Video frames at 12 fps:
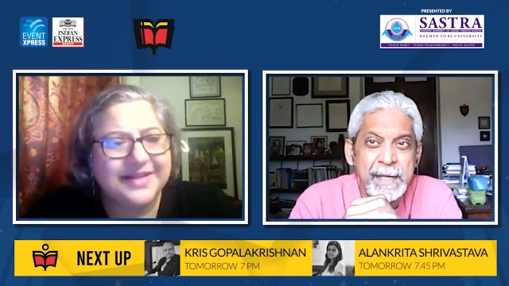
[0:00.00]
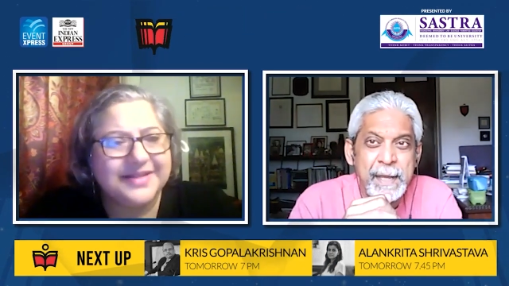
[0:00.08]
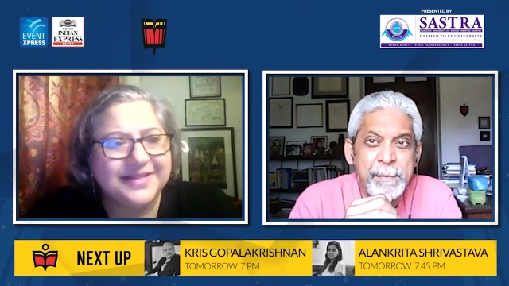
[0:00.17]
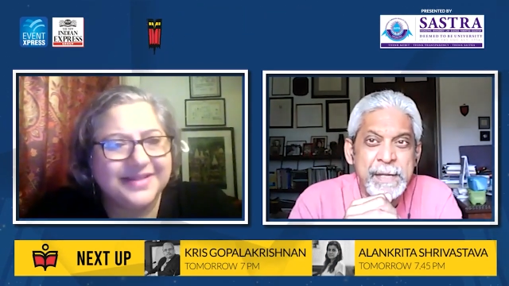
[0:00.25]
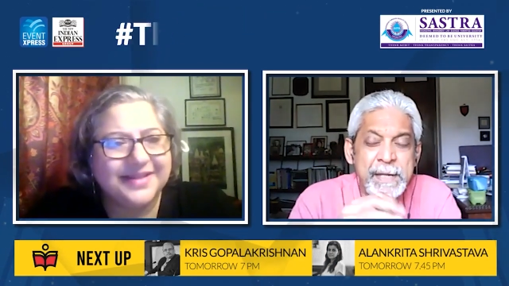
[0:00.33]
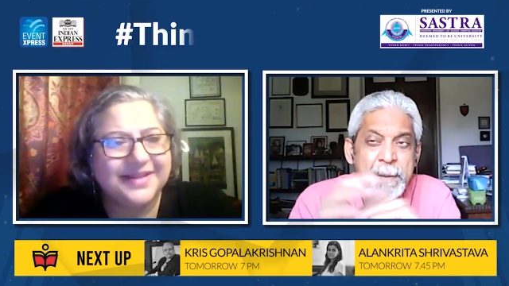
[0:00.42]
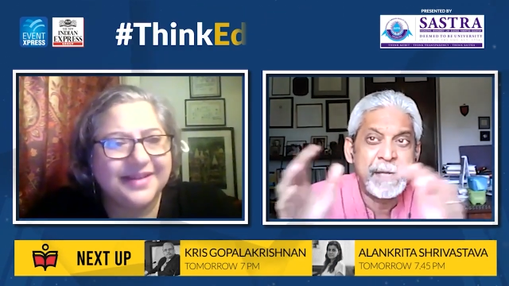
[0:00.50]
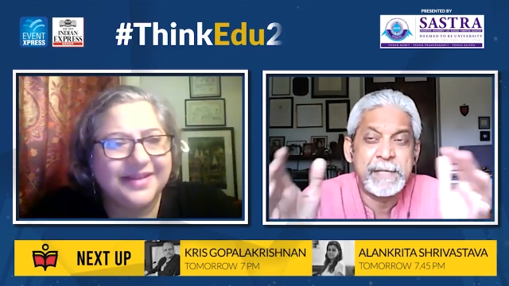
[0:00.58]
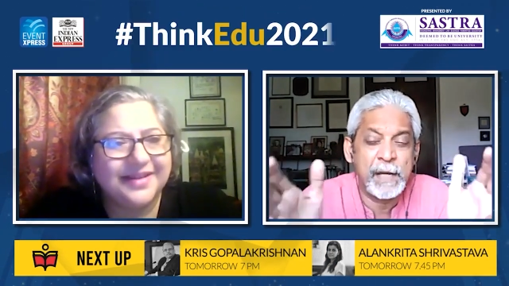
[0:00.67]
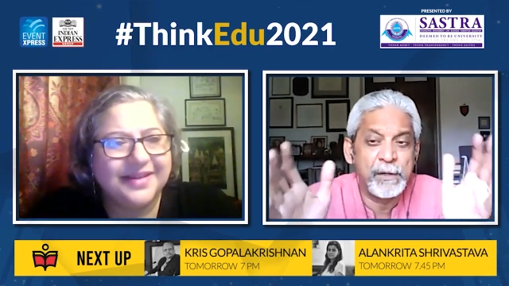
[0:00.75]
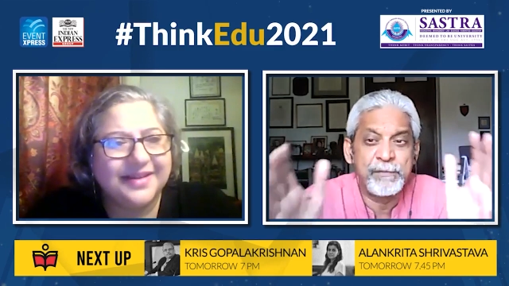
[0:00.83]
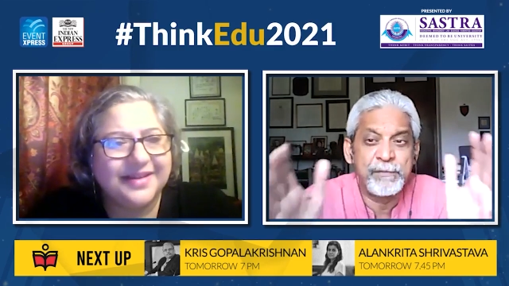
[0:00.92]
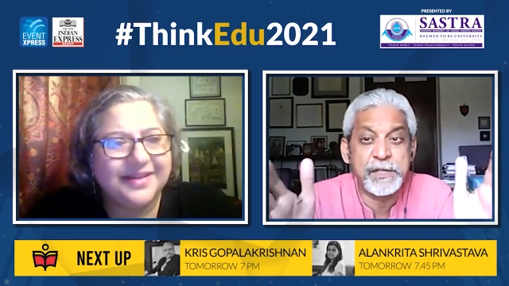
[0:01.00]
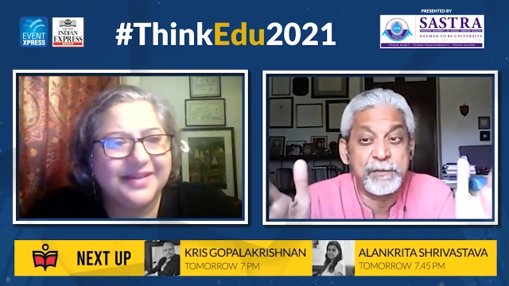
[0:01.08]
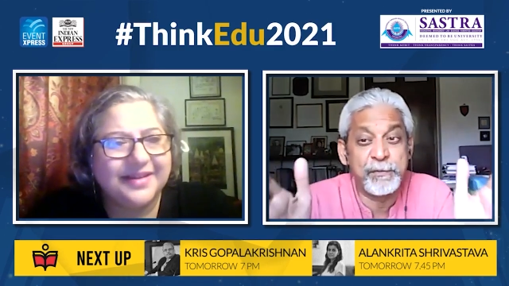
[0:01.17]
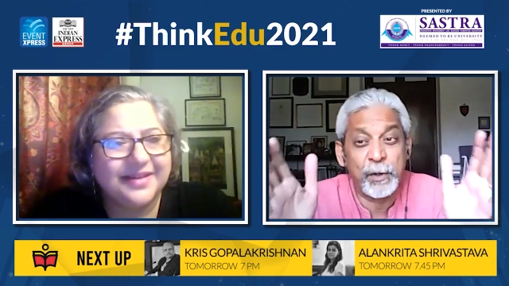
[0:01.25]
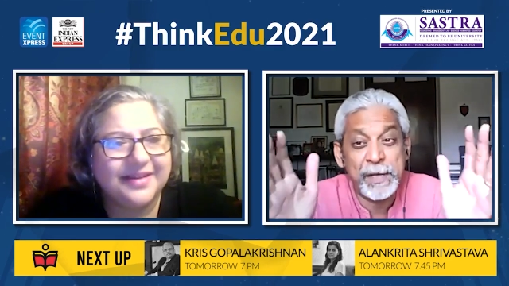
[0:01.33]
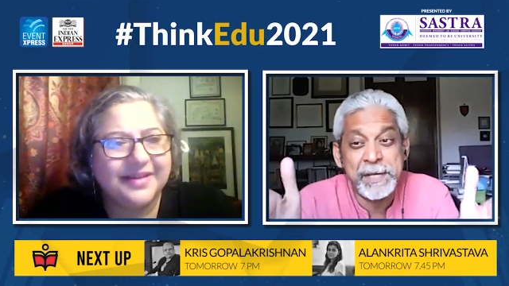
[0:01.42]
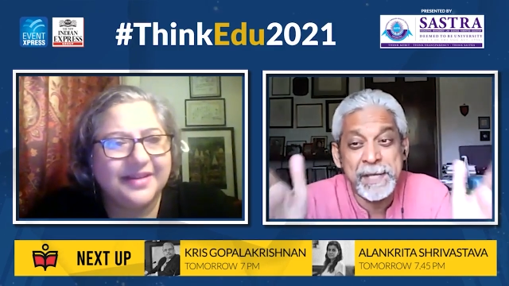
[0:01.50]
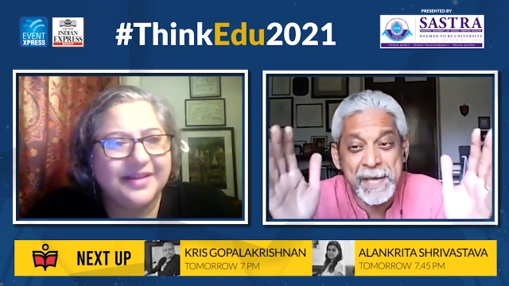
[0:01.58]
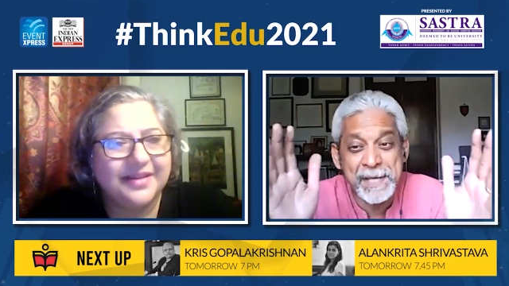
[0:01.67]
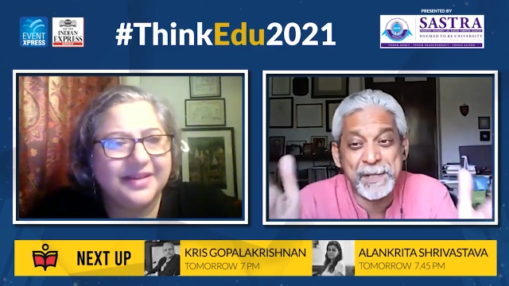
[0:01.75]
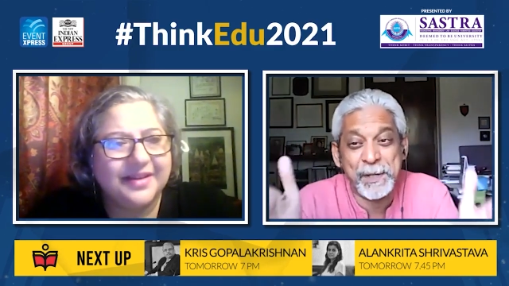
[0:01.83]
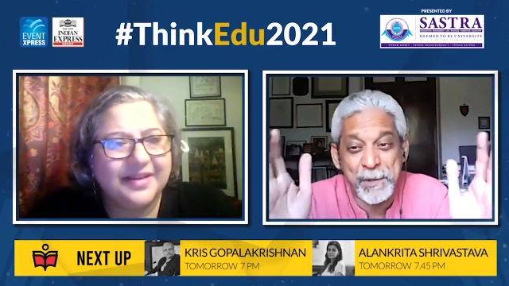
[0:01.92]
Speaker 1: Let me let me tell you first of all, India
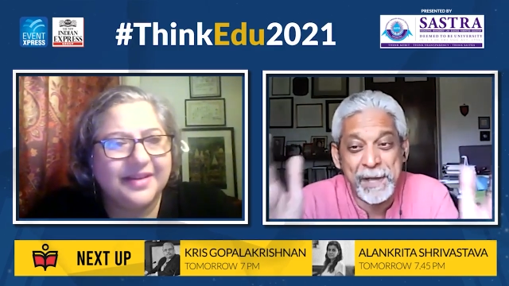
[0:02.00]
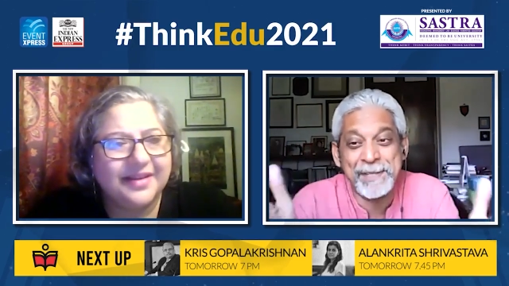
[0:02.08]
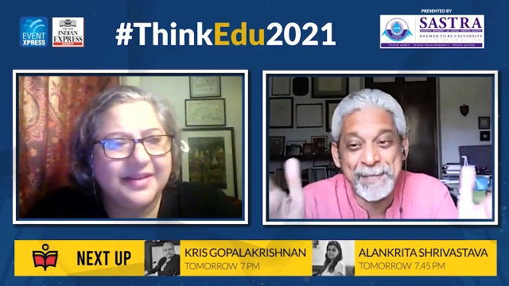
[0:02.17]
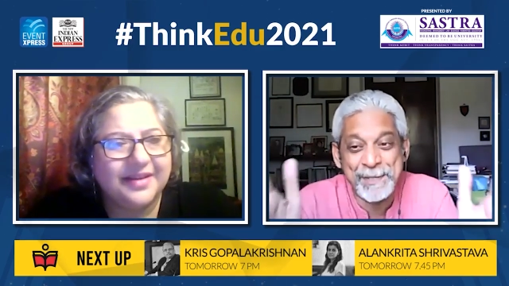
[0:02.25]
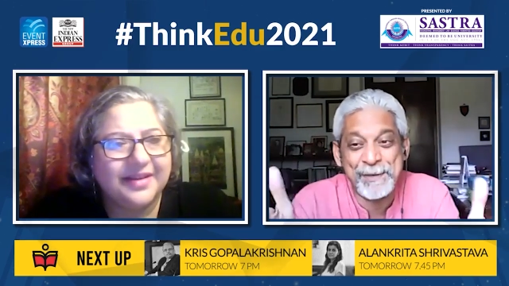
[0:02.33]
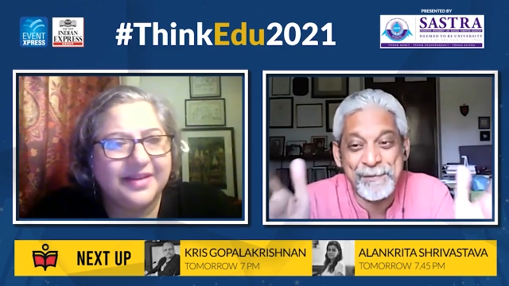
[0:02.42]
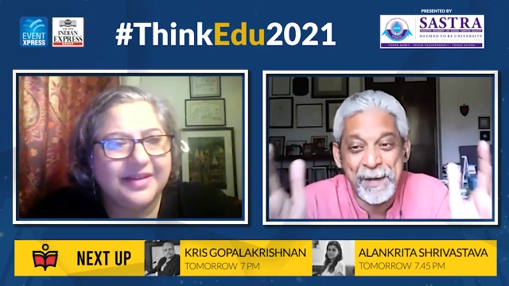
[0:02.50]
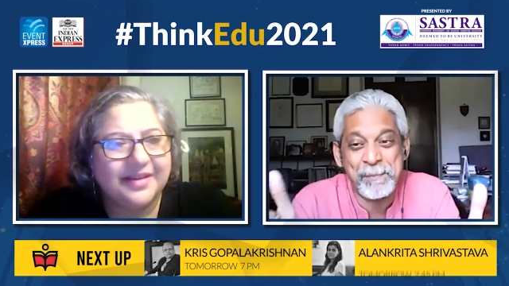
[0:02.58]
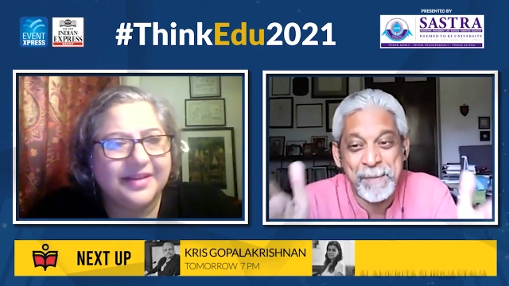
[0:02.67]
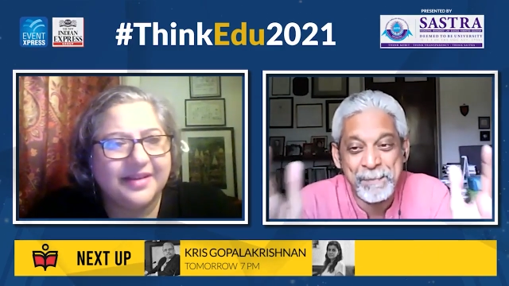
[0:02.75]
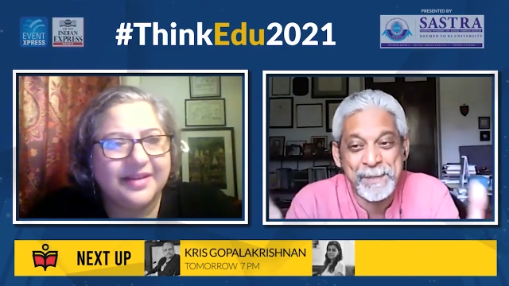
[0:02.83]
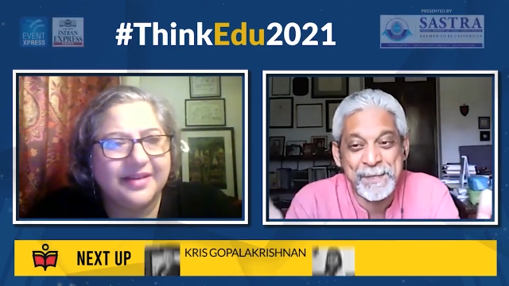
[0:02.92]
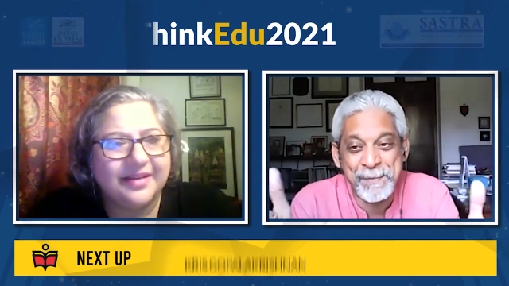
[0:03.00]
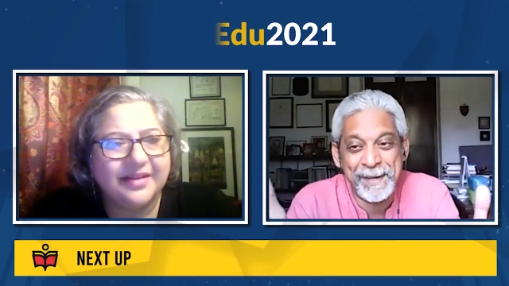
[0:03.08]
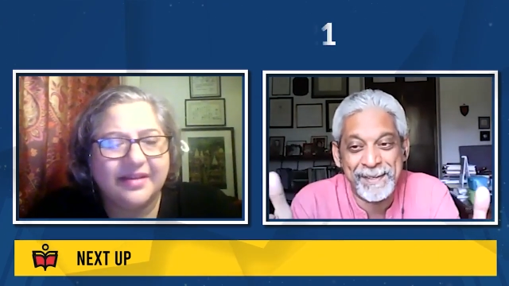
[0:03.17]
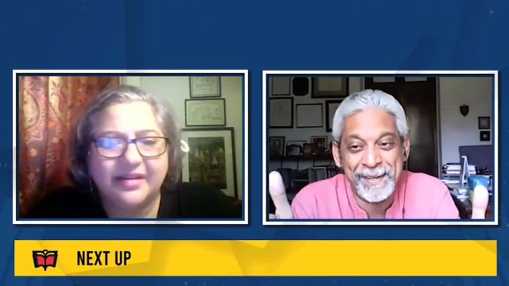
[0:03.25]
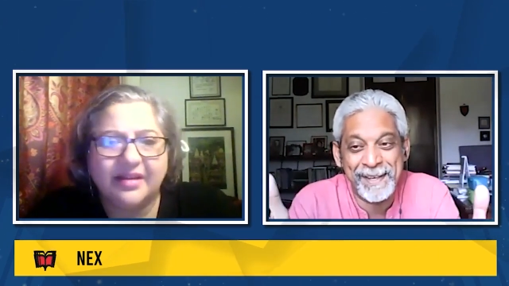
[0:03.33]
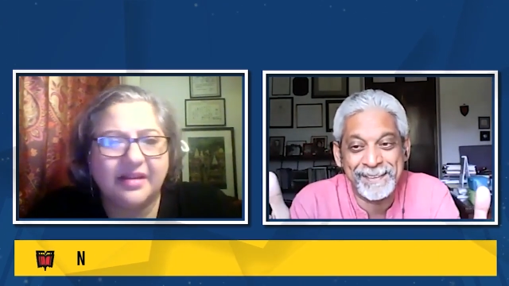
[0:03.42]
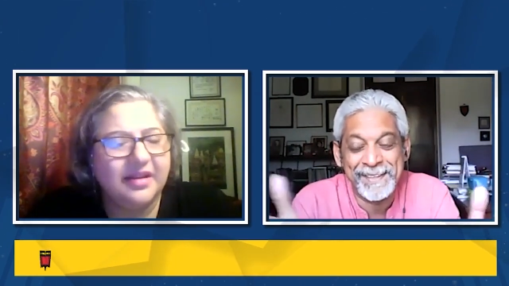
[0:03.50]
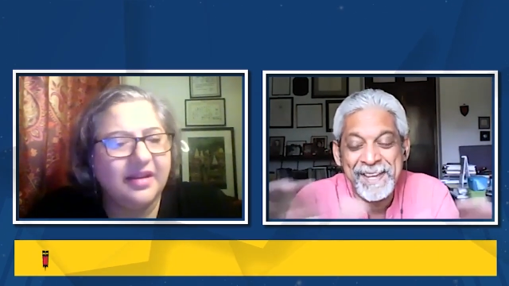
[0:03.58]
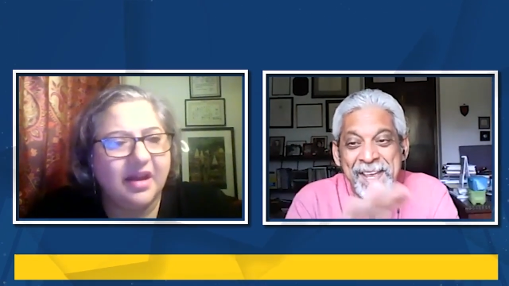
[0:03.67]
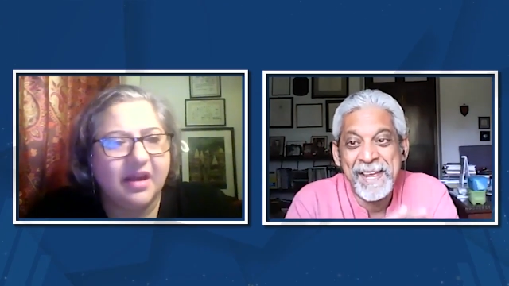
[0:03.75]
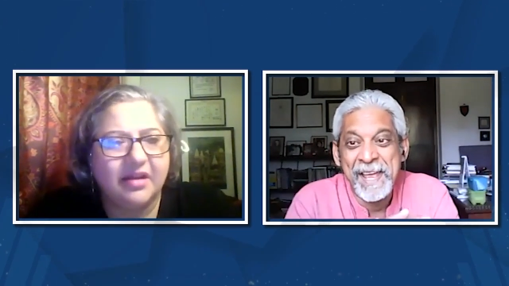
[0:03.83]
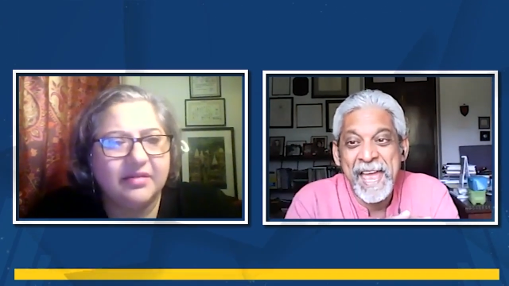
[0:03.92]
has a crisis of young people's mental health.
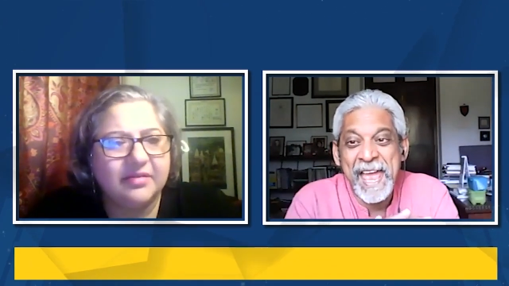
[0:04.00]
Yeah.